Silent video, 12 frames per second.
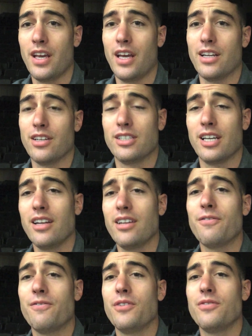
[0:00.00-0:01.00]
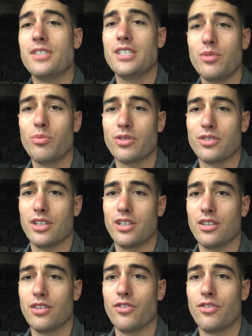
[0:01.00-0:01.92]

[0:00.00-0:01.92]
and 10 to 15%